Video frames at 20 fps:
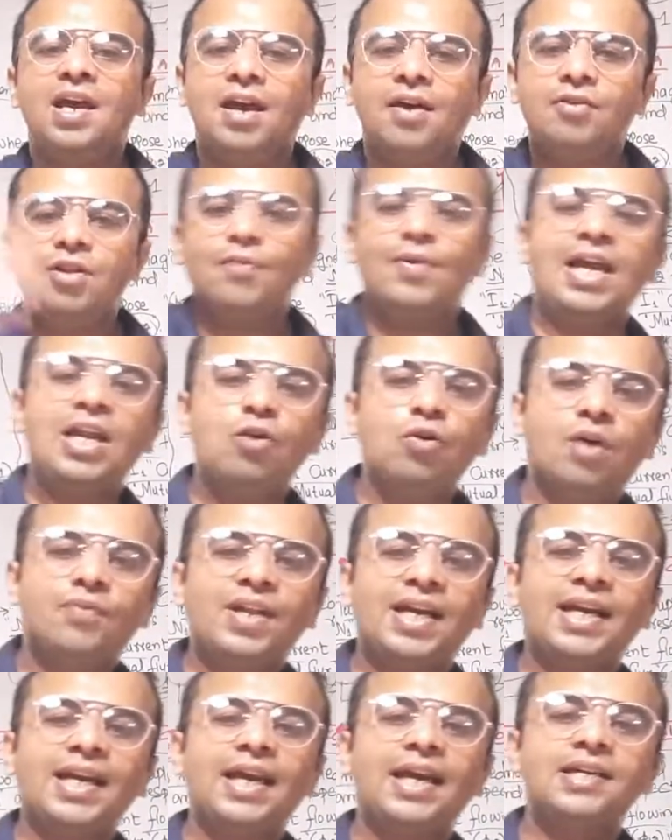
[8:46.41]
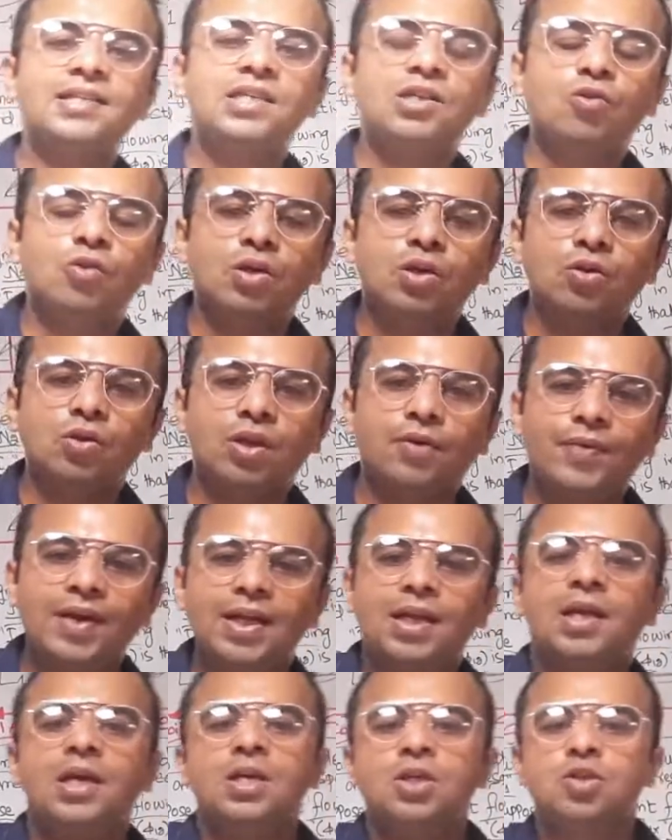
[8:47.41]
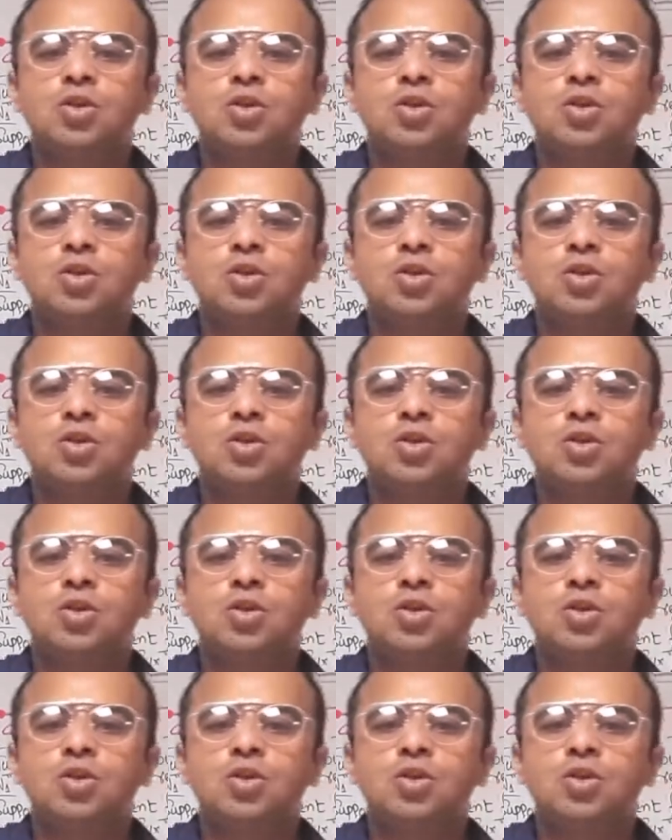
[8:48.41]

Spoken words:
If the value of the k is equal to the 1,